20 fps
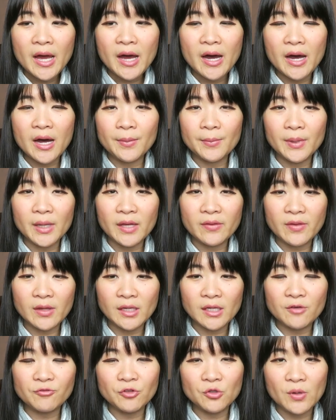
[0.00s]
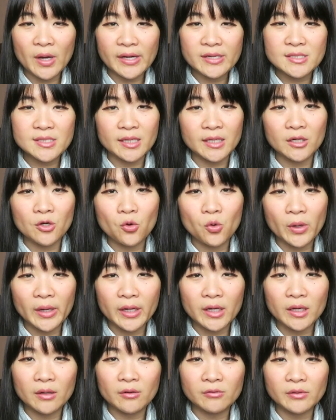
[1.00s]
and then give you guys like a
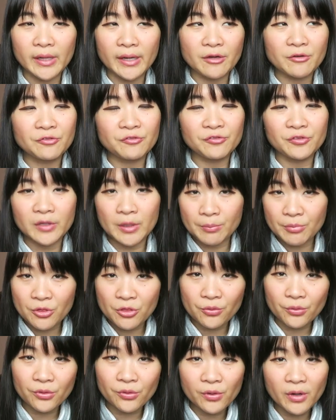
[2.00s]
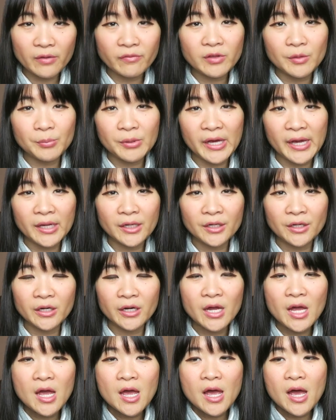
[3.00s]
quick like flip through of the
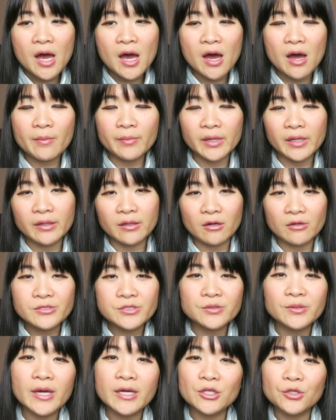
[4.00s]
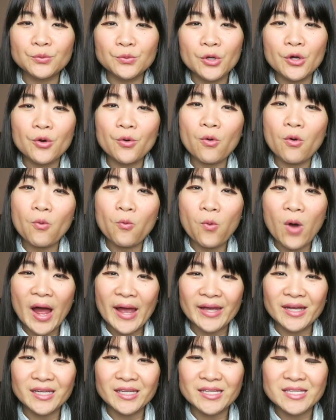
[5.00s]
planner, and then also let you know
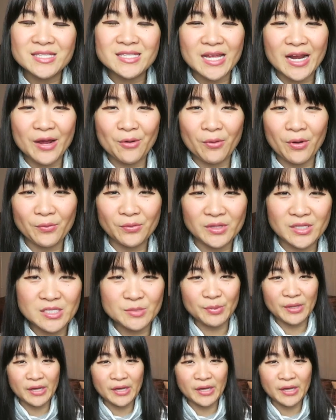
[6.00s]
why it is that I went with this